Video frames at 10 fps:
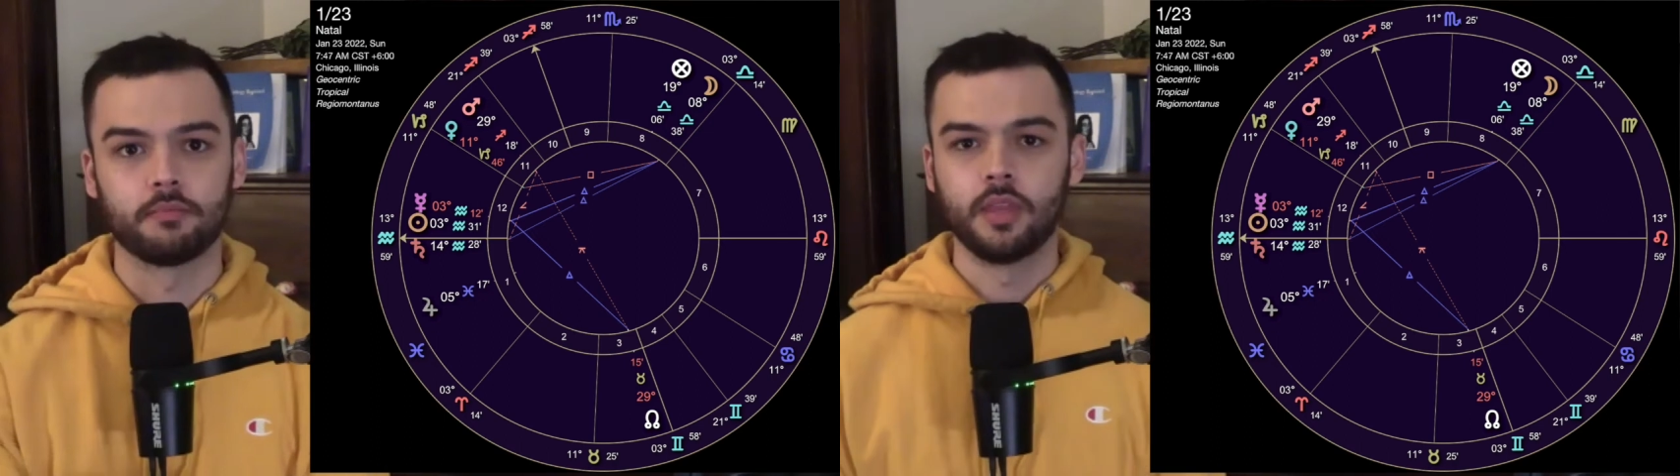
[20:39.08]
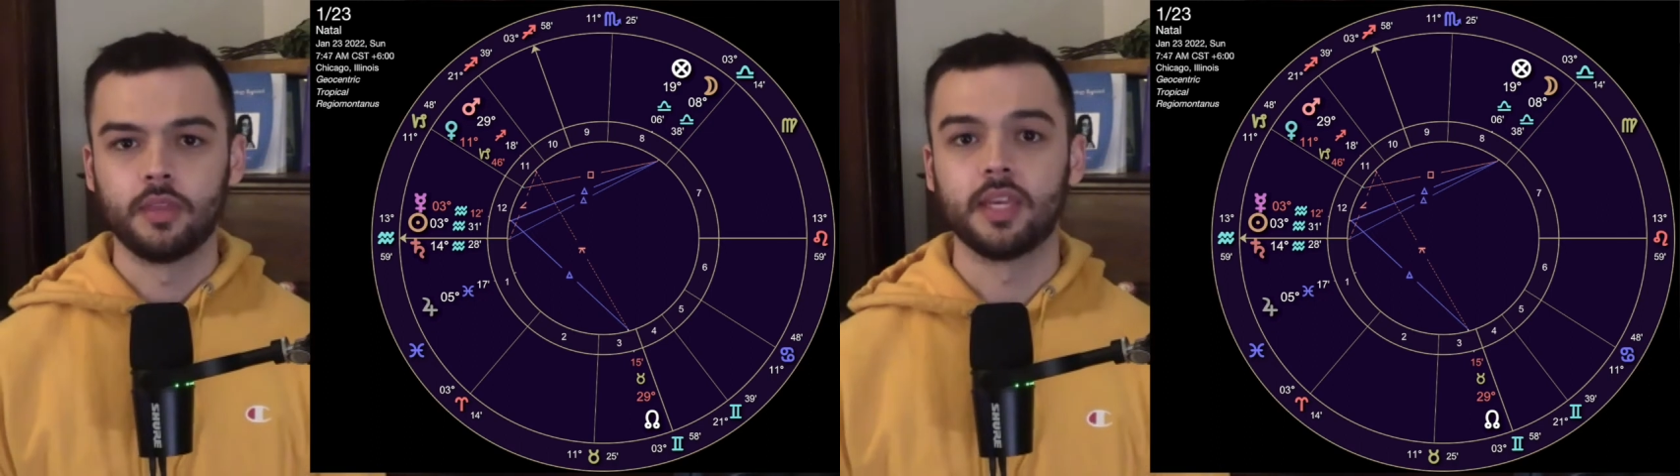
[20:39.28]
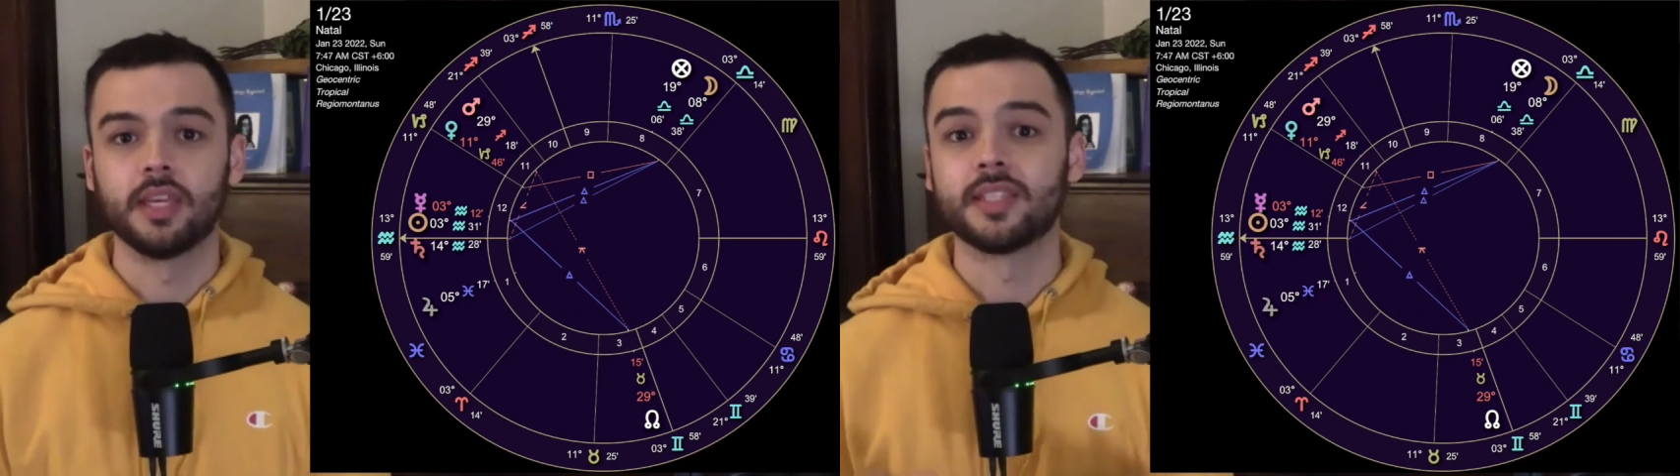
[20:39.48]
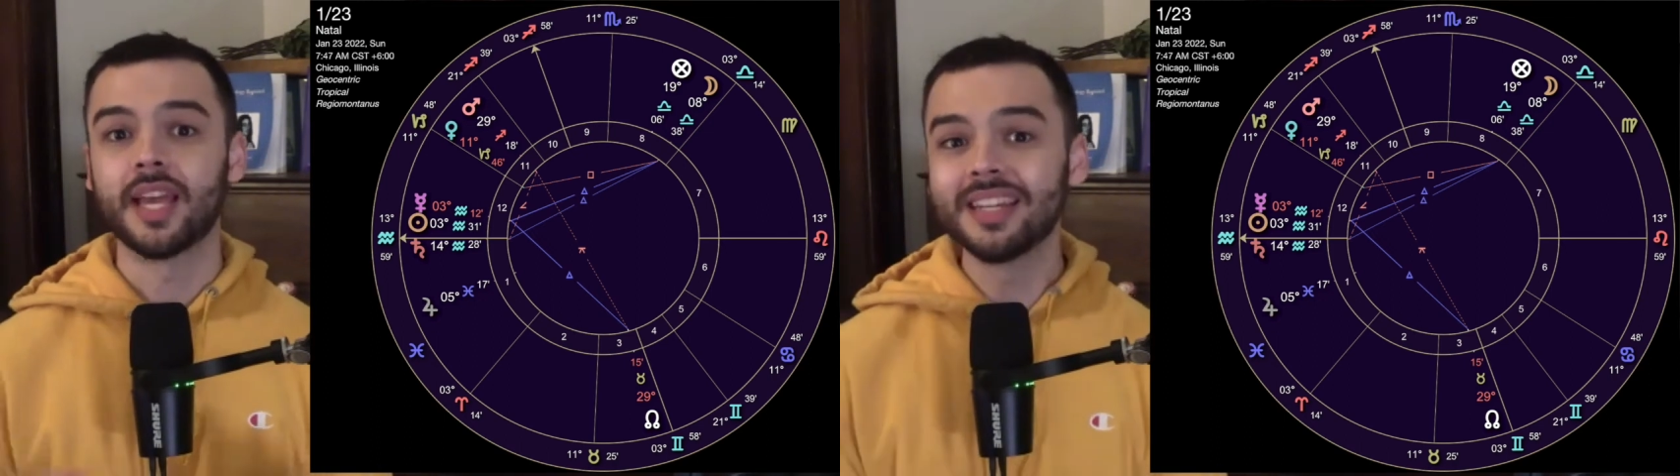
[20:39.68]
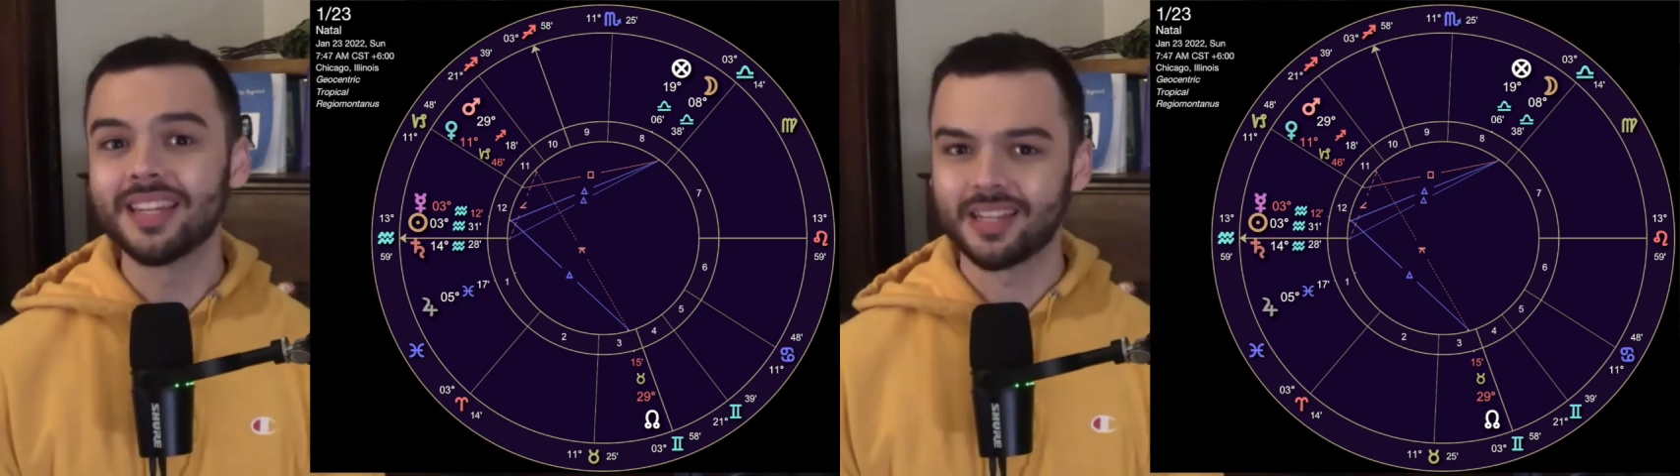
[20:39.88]
The
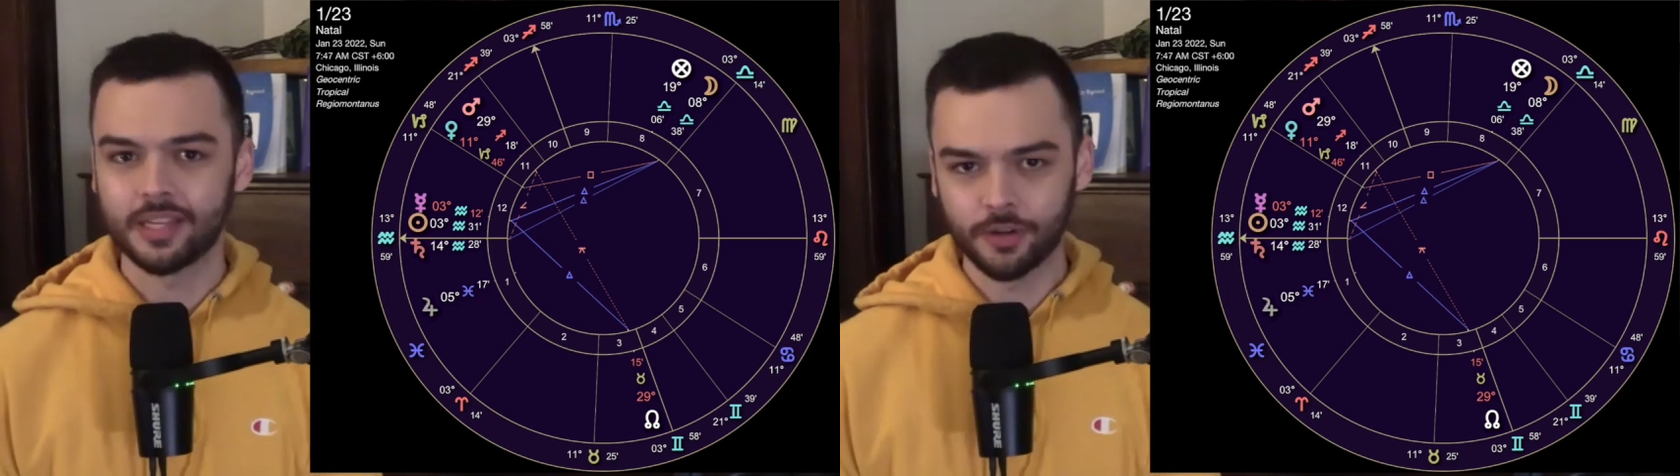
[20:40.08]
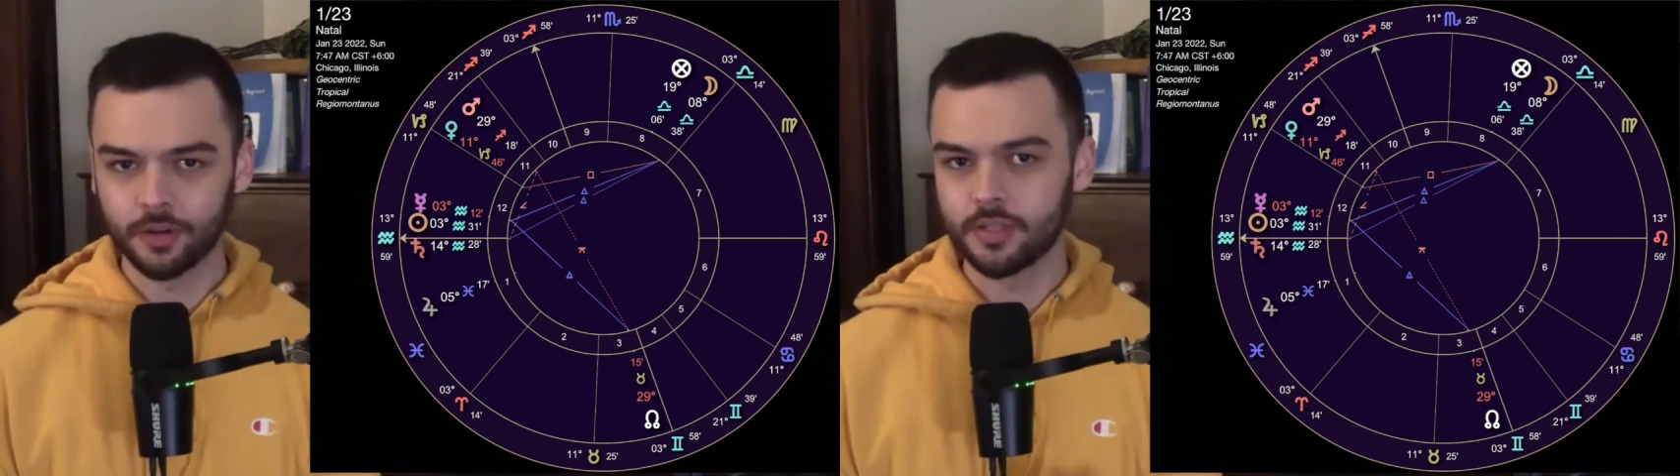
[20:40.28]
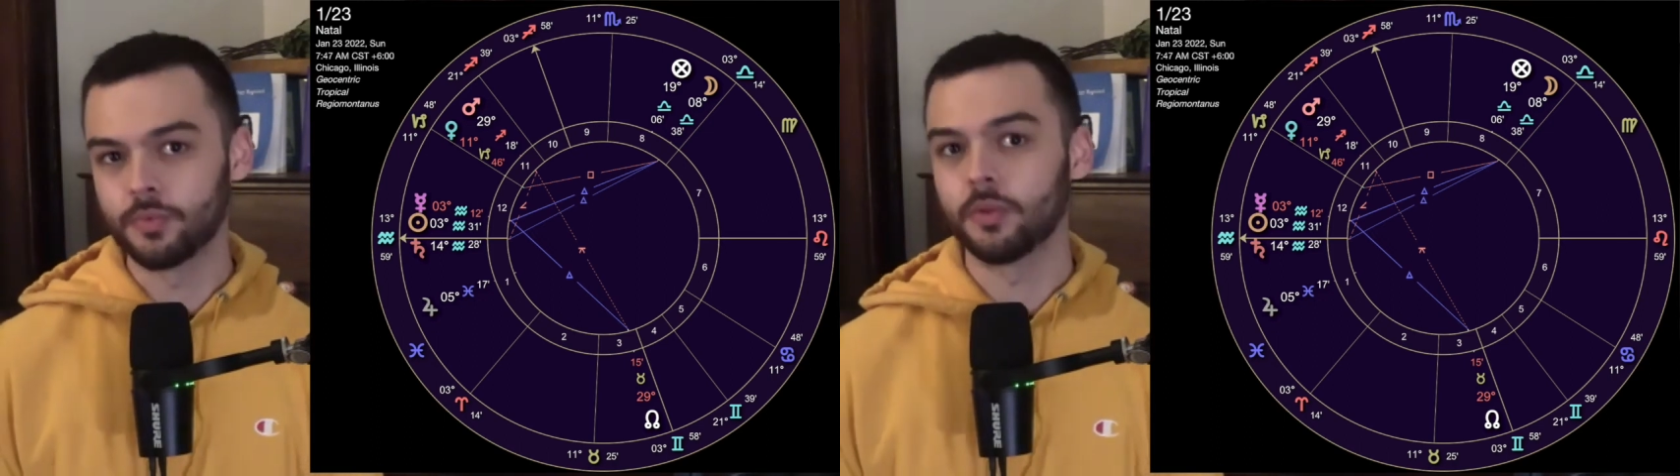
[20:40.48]
ascendant here is